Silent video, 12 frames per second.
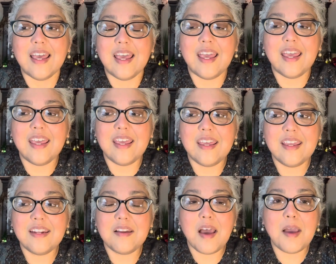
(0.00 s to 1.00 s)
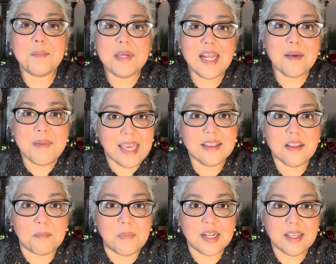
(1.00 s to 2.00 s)
and I mean, I made the
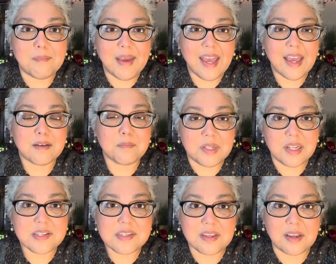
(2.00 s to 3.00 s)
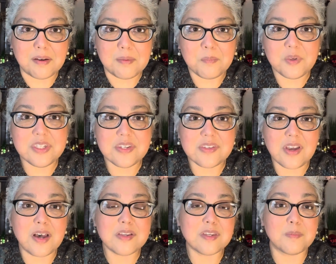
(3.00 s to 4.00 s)
money back plus some, which is
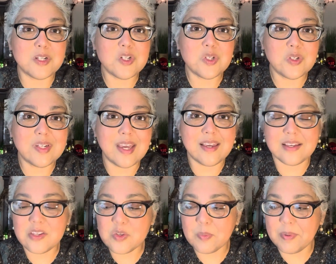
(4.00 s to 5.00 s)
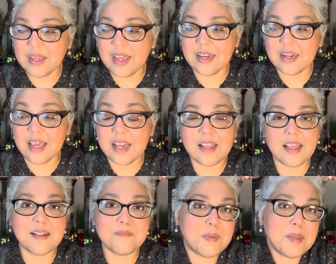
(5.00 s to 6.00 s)
awesome in two days. But and and
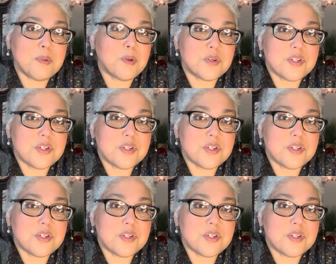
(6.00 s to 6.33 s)
and people were